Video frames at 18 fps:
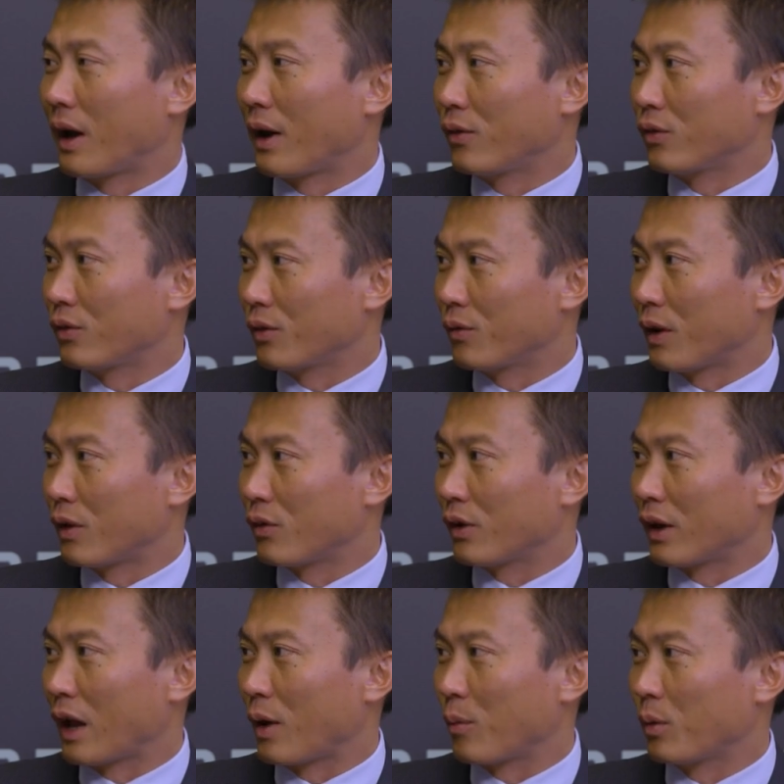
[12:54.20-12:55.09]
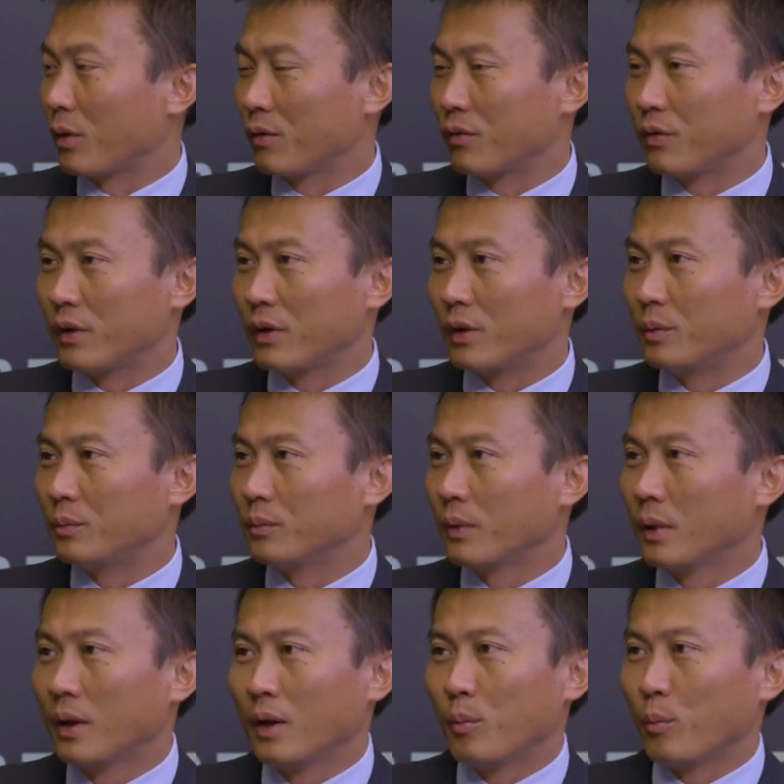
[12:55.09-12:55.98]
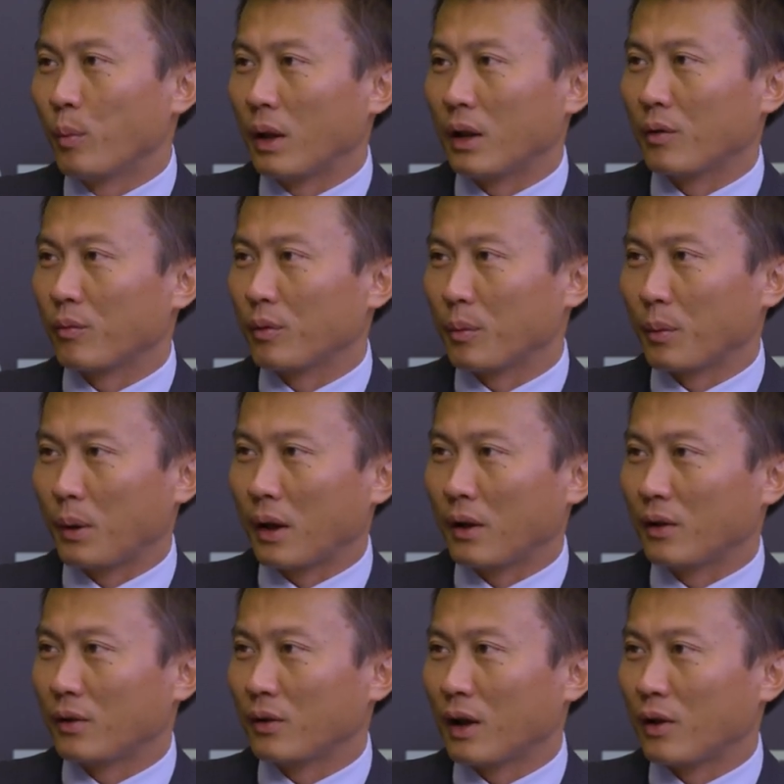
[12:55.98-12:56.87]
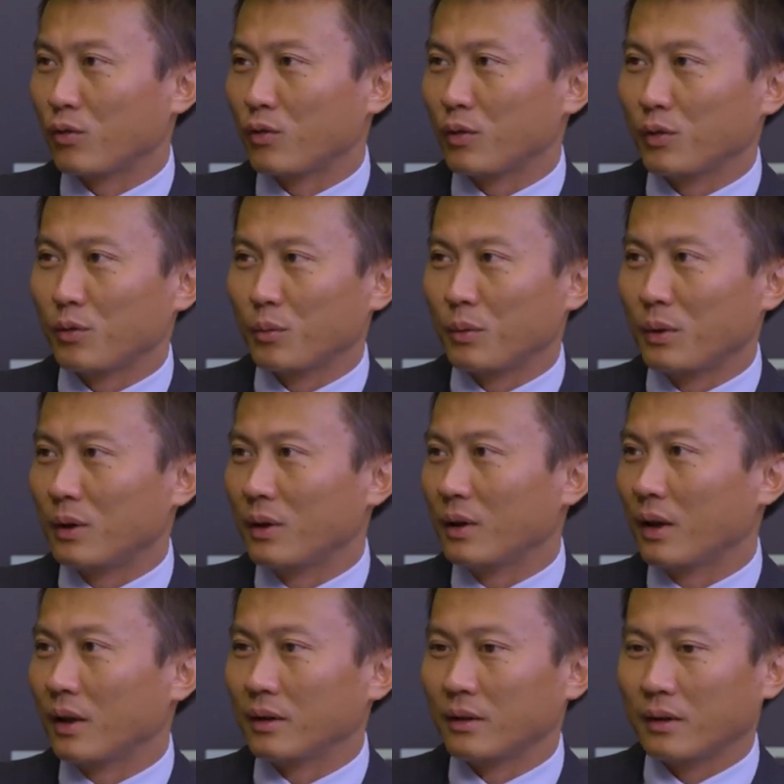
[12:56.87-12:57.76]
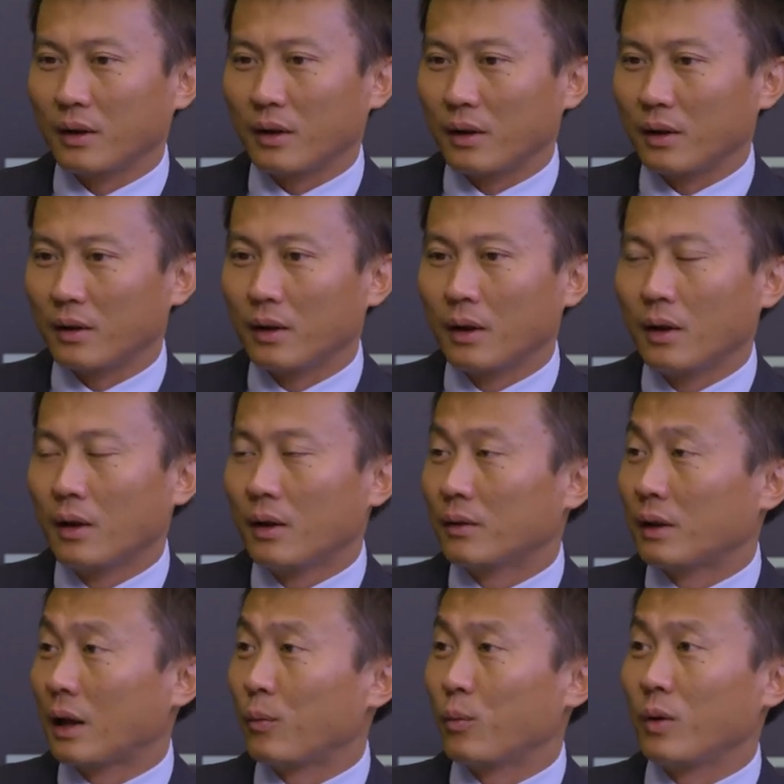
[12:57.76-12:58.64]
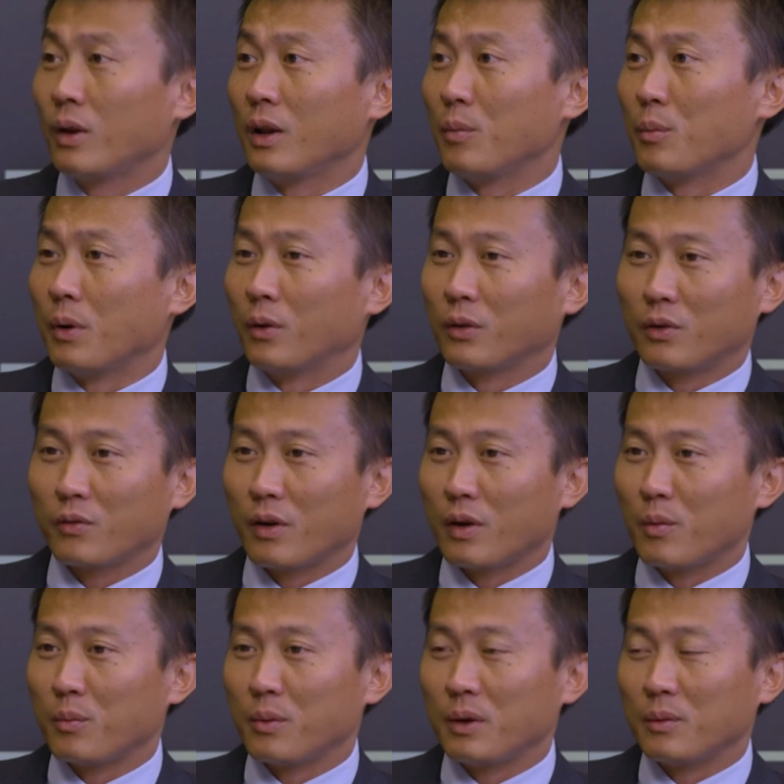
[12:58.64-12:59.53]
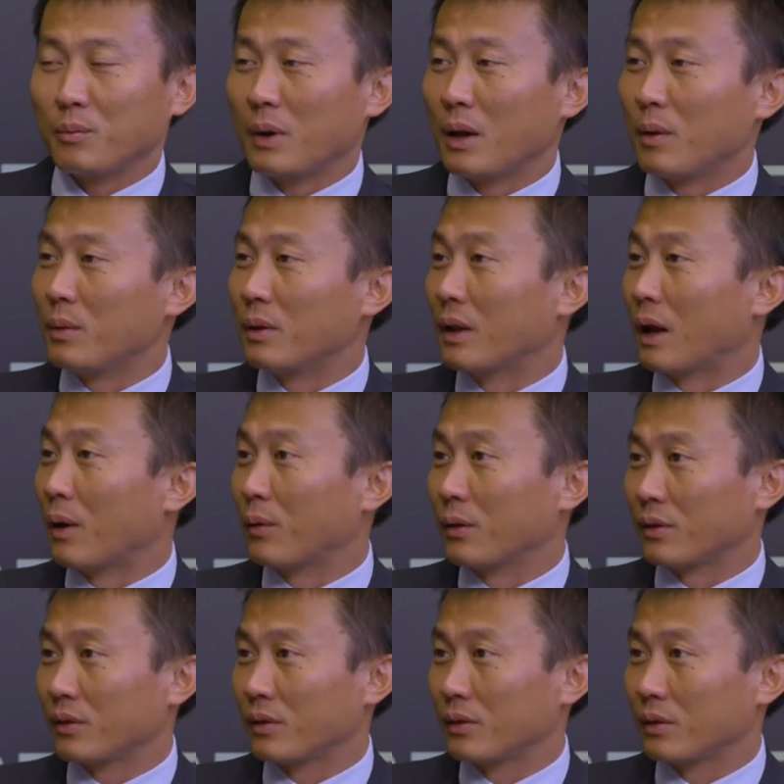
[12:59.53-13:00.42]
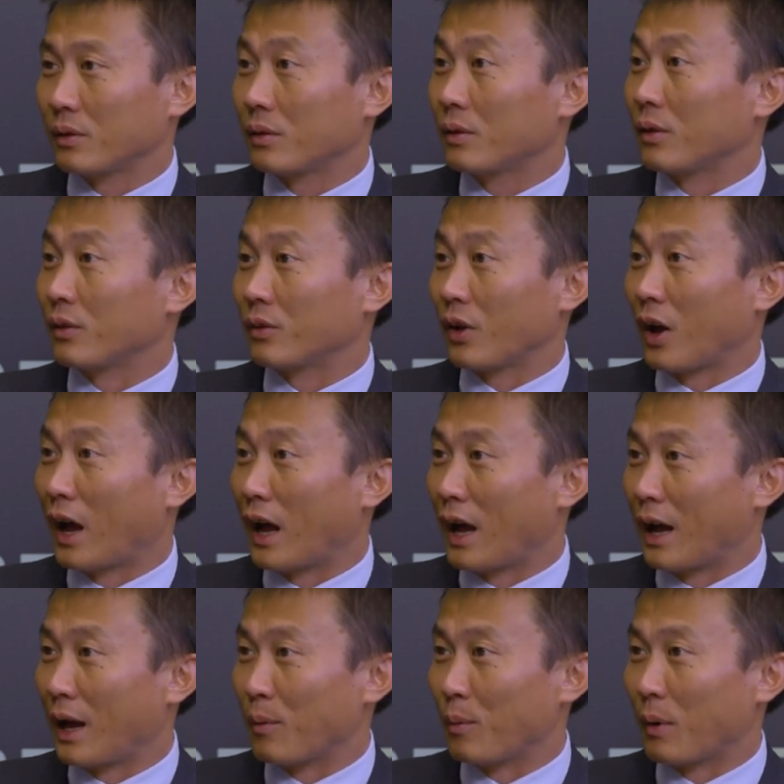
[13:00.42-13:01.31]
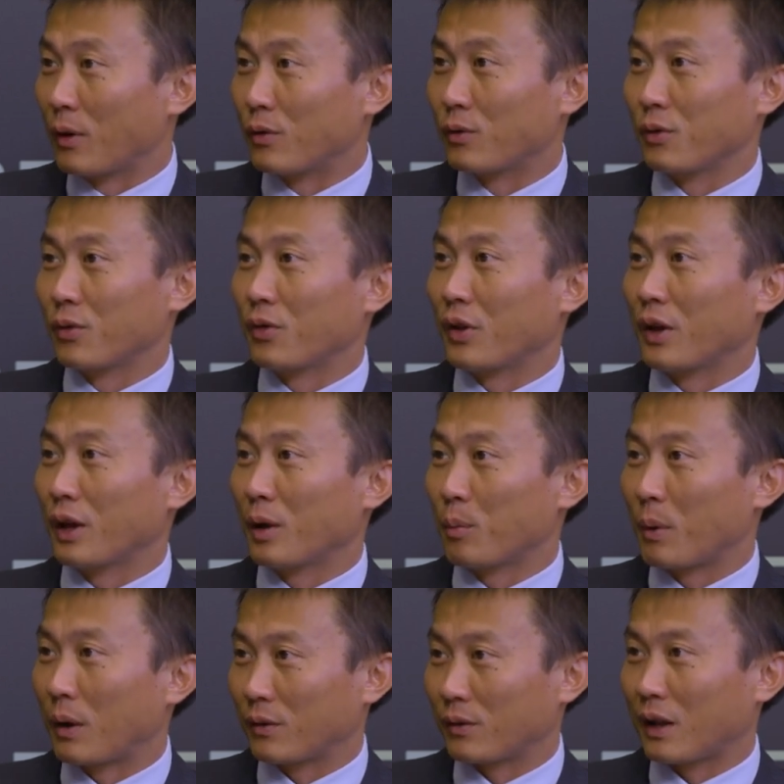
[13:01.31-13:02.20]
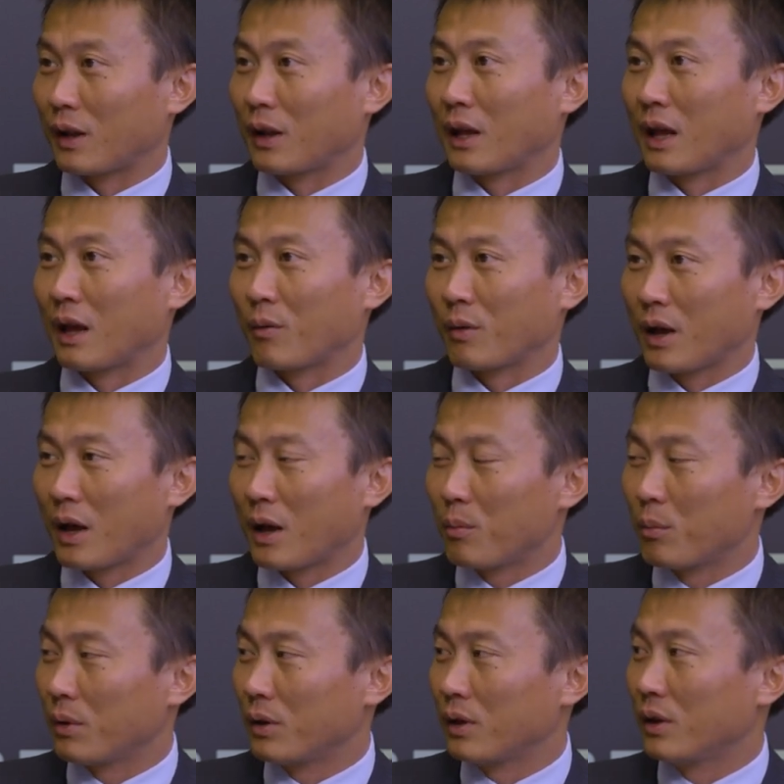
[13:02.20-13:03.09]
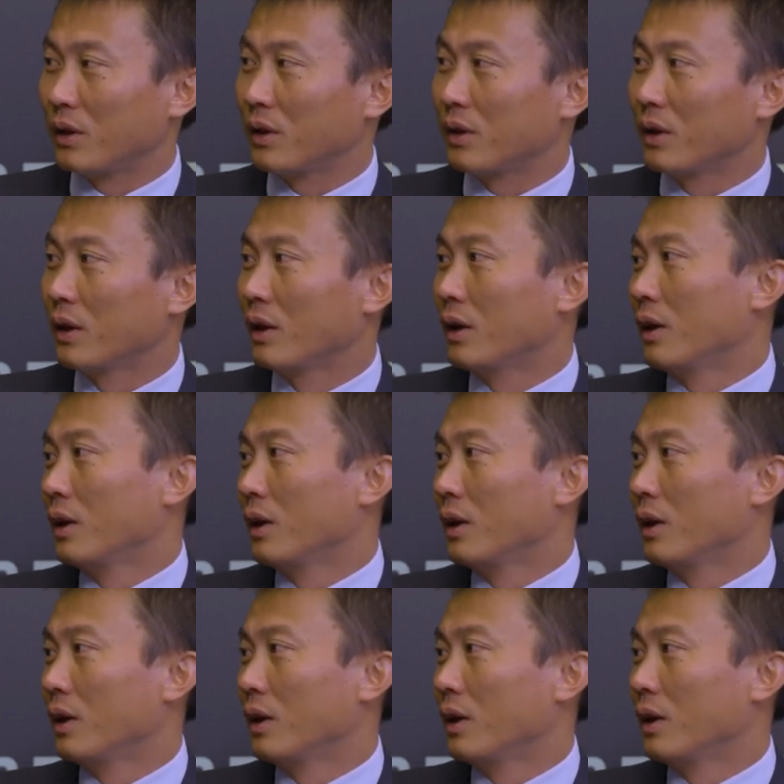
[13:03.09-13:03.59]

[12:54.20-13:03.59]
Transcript: hundred venture capital firms. Many of them get in touch with me, and that really motivated me. Maybe that was the time I should think about starting our company,